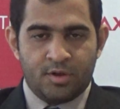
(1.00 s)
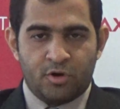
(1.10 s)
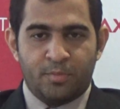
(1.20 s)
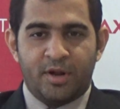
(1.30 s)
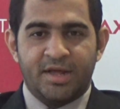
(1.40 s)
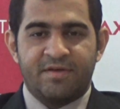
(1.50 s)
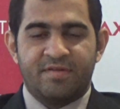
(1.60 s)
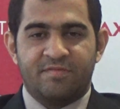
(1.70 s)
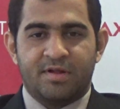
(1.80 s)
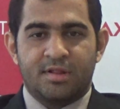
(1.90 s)
Good morning
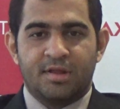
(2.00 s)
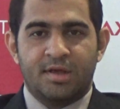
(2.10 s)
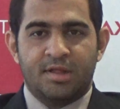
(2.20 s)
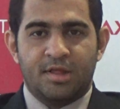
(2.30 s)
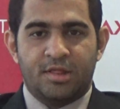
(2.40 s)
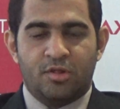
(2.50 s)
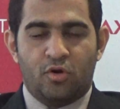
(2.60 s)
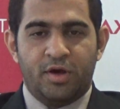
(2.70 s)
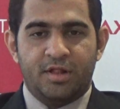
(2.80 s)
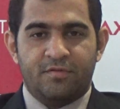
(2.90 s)
everyone. This is
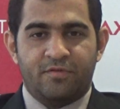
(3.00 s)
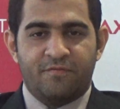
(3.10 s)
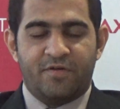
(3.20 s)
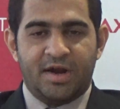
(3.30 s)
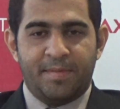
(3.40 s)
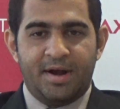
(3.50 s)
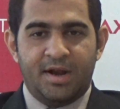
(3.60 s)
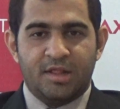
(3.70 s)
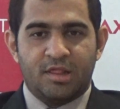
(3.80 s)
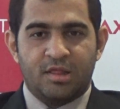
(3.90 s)
Rohit from Fundamental
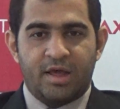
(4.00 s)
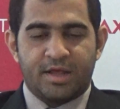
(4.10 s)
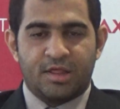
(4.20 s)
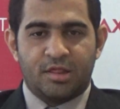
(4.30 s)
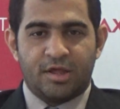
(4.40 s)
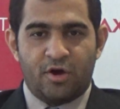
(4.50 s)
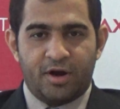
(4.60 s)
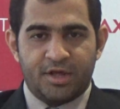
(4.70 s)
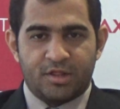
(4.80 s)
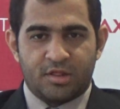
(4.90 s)
Desk, Axis
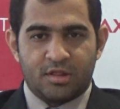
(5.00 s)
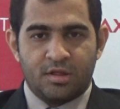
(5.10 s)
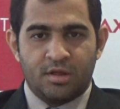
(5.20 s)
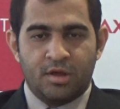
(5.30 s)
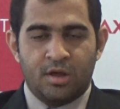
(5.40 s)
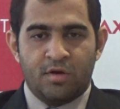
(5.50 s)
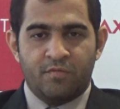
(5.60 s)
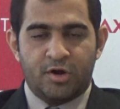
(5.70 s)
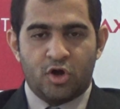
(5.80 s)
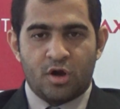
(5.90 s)
Securities.
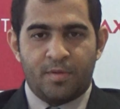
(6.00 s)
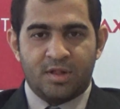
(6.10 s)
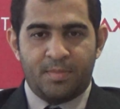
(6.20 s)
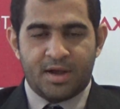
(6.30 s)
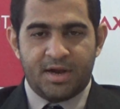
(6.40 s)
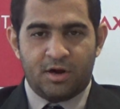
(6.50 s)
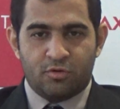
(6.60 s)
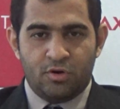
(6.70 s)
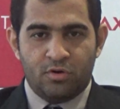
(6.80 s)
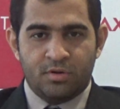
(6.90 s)
We'll talk about the market
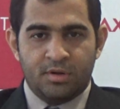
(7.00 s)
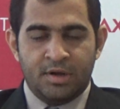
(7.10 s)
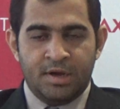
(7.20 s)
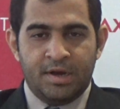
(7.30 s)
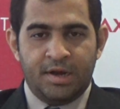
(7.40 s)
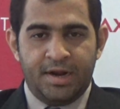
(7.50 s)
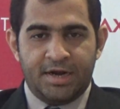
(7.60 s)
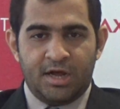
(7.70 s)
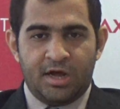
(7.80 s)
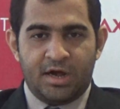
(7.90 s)
outlook, later
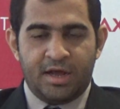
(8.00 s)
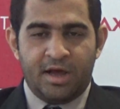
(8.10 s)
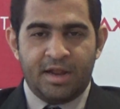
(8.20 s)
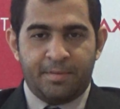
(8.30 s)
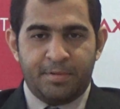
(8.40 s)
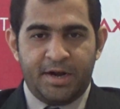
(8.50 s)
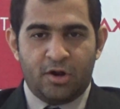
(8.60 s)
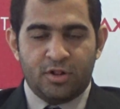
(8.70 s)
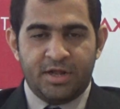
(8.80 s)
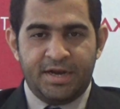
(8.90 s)
an update
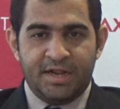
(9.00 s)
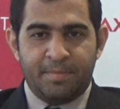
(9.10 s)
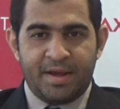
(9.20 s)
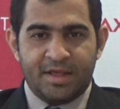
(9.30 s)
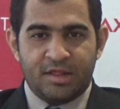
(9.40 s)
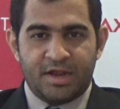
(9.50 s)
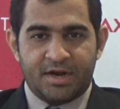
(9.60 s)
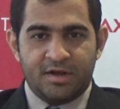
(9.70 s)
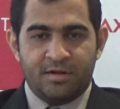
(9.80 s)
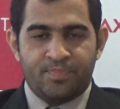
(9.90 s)
on the Indian banking
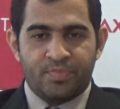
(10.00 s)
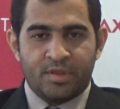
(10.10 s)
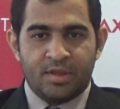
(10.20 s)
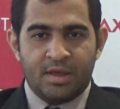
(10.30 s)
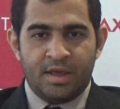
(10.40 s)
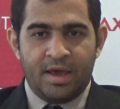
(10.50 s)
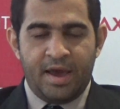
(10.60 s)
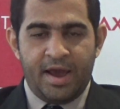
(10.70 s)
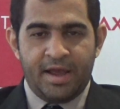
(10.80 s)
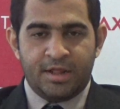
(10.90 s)
sector
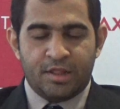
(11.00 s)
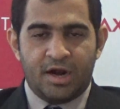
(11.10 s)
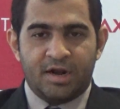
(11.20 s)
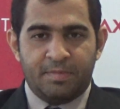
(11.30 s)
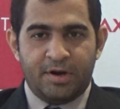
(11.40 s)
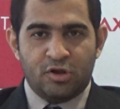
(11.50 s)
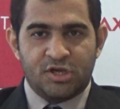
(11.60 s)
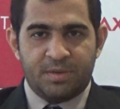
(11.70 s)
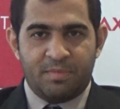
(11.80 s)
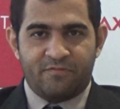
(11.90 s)
and a result update on
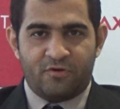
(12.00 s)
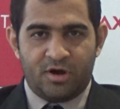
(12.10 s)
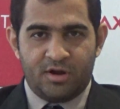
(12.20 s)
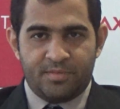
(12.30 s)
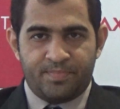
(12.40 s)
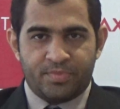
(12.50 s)
GMM Fondler.